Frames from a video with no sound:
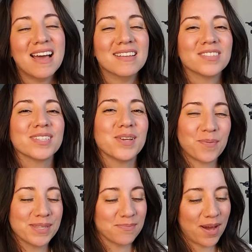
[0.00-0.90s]
So let's hope
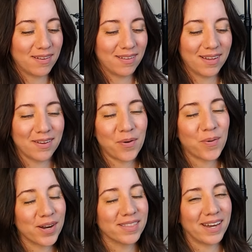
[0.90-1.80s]
it's a monologue
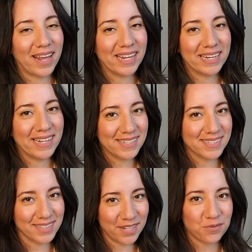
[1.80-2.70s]
or that I can easily